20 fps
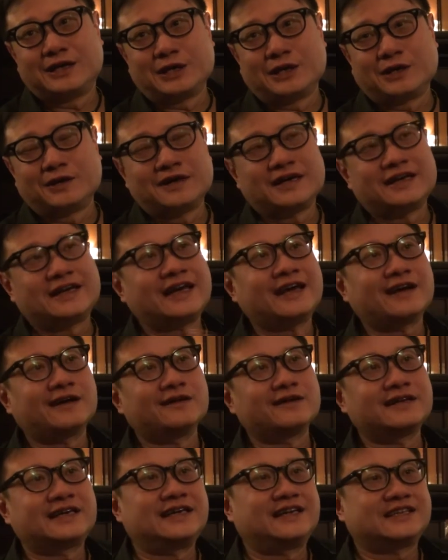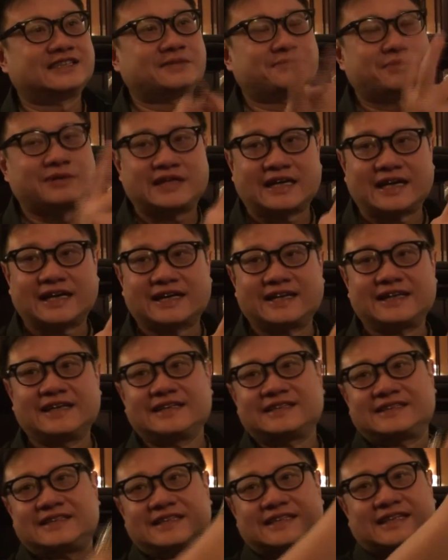You know, in Hell, he does the
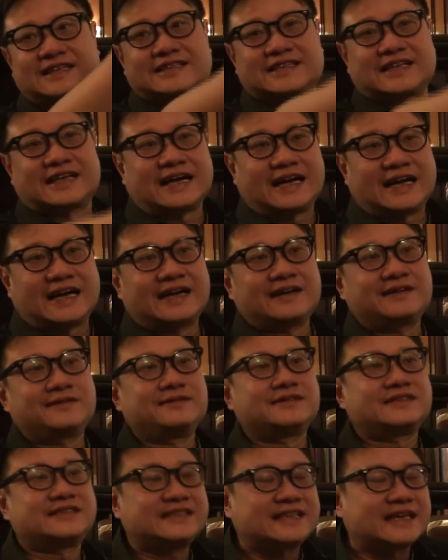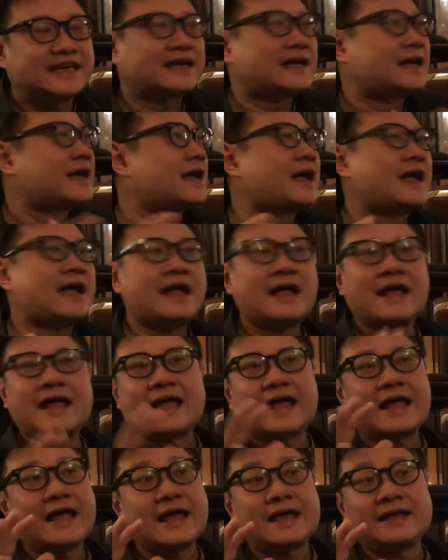protagonist, he does the guy who's sick,
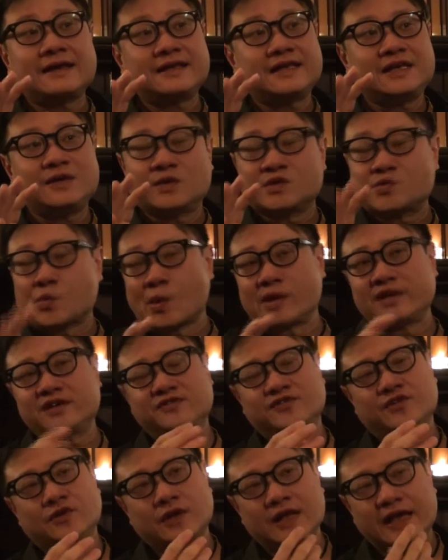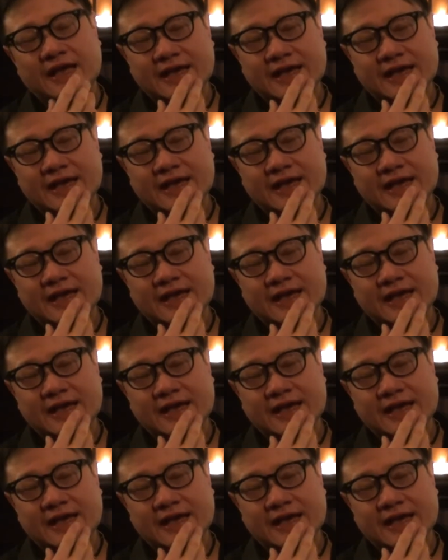and he was wonderful.